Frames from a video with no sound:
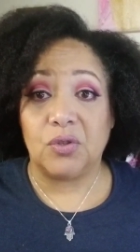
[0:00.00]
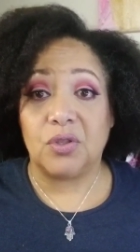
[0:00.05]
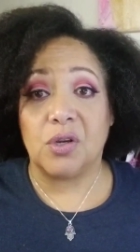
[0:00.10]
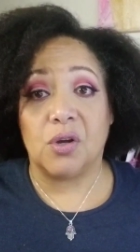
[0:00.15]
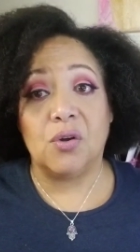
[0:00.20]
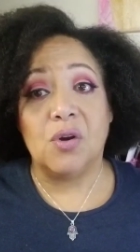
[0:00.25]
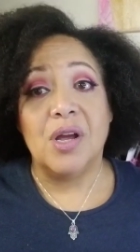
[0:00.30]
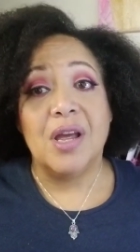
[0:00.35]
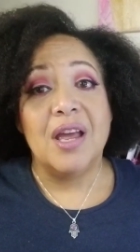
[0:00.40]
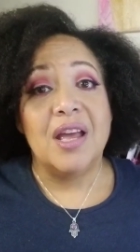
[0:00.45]

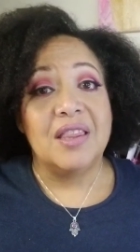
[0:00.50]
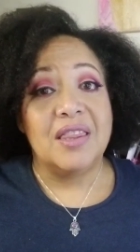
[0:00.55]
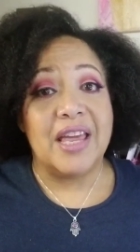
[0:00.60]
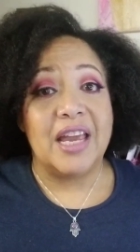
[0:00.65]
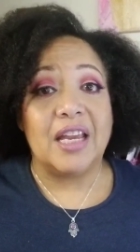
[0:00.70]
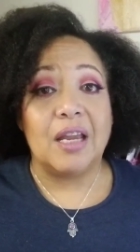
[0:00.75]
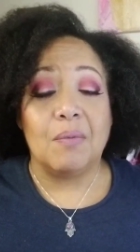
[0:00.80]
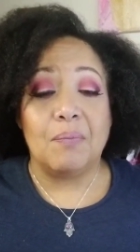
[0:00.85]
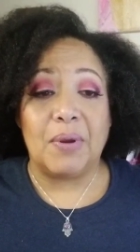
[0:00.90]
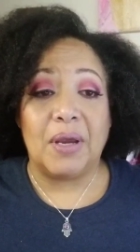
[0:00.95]
So
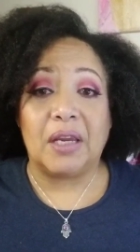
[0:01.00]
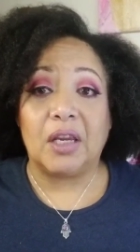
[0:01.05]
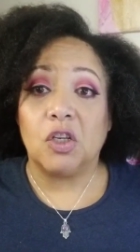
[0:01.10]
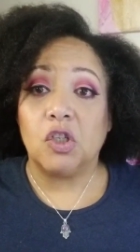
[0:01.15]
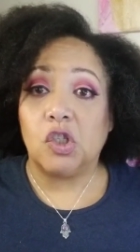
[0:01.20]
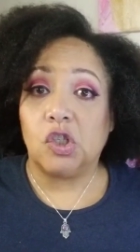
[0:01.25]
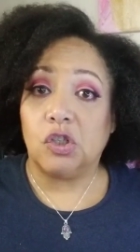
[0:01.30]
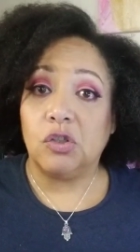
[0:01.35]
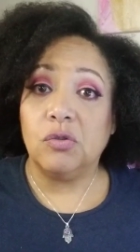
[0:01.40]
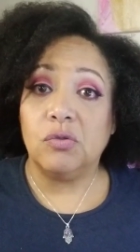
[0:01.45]
they can pick
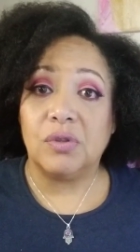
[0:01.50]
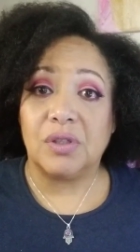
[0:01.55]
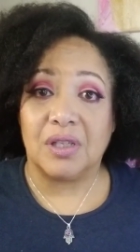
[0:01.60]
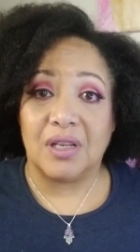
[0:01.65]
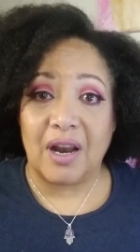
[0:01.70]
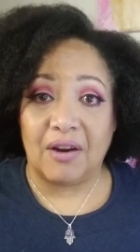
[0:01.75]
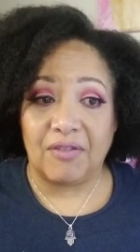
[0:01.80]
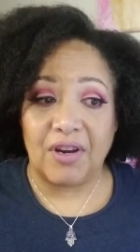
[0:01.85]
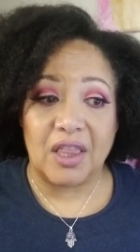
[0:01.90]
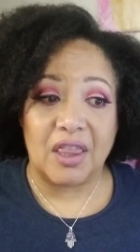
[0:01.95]
and choose
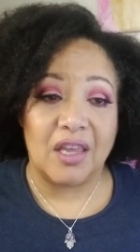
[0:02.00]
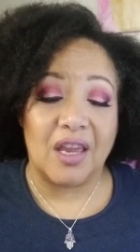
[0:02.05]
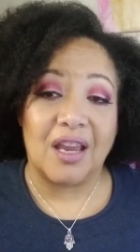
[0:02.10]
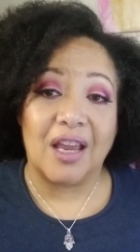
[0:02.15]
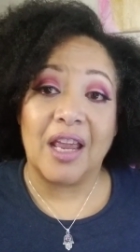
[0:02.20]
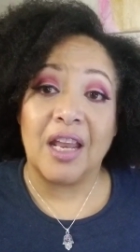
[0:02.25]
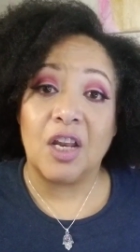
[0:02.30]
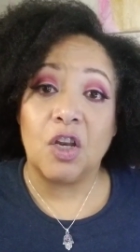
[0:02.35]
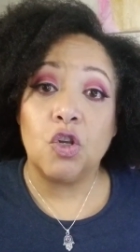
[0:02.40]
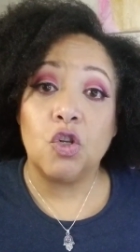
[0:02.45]
and
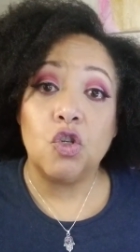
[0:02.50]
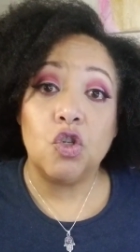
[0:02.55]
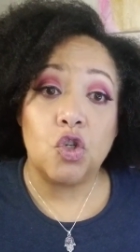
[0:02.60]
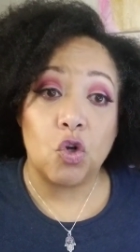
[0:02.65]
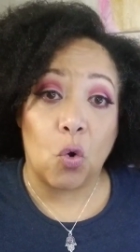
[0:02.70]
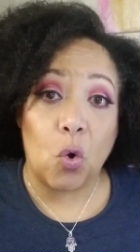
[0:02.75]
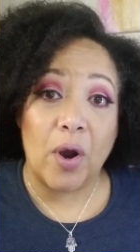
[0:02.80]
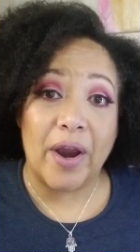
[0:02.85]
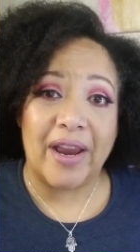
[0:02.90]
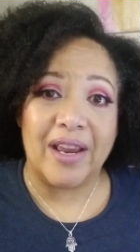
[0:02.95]
everything and
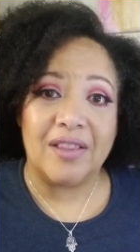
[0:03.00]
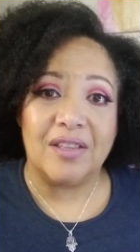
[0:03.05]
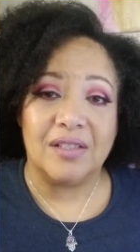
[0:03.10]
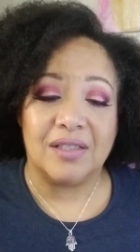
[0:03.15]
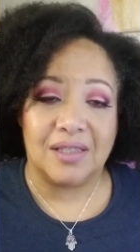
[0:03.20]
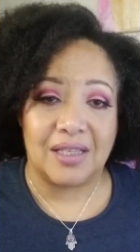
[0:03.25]
enjoy the